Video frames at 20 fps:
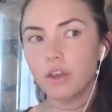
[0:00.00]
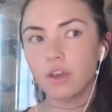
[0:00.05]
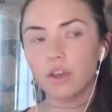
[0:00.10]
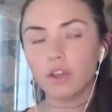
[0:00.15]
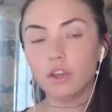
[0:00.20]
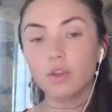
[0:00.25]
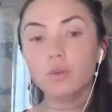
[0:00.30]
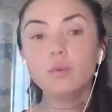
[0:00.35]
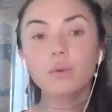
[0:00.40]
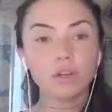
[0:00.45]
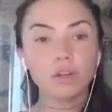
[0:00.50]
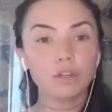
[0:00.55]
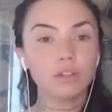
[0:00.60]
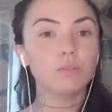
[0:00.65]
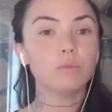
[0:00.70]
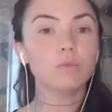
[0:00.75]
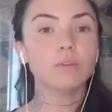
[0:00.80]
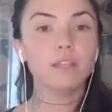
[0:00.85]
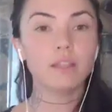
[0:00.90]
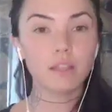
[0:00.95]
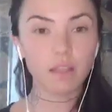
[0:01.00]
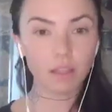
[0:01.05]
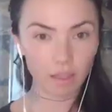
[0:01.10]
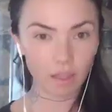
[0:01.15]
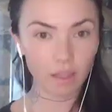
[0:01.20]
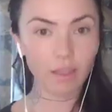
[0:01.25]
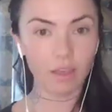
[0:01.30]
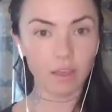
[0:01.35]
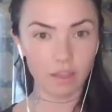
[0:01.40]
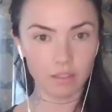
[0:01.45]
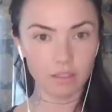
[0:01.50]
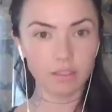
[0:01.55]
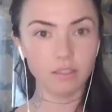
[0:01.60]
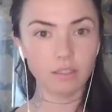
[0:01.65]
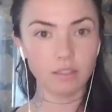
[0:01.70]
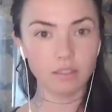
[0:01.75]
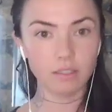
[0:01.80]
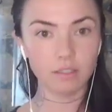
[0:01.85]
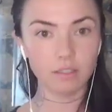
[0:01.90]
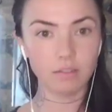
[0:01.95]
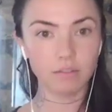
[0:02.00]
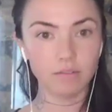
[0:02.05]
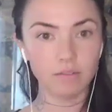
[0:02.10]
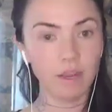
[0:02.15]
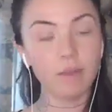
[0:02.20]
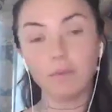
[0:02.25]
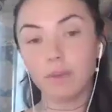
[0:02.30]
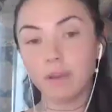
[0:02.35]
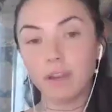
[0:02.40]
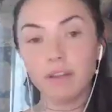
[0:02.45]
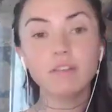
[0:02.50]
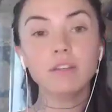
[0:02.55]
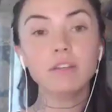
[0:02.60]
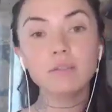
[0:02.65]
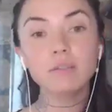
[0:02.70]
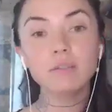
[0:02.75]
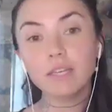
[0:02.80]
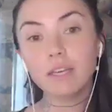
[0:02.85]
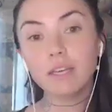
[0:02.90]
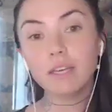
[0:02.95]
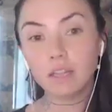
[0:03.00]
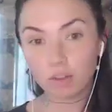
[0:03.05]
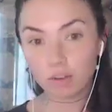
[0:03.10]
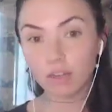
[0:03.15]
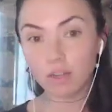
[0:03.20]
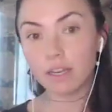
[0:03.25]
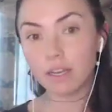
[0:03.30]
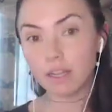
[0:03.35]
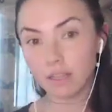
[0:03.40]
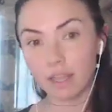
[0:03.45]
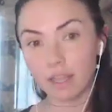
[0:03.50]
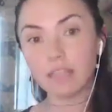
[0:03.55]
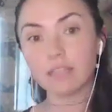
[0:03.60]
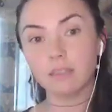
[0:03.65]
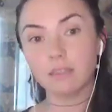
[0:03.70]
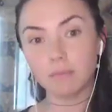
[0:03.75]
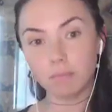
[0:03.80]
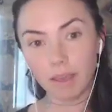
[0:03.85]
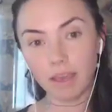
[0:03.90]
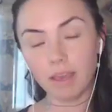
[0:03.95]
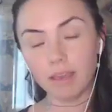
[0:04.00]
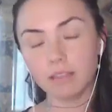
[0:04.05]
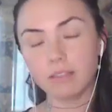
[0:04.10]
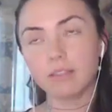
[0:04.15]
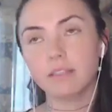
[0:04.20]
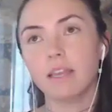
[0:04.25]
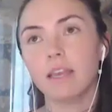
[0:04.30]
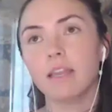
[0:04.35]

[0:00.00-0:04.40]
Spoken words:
You are doing the things, right? Whatever you did created that space.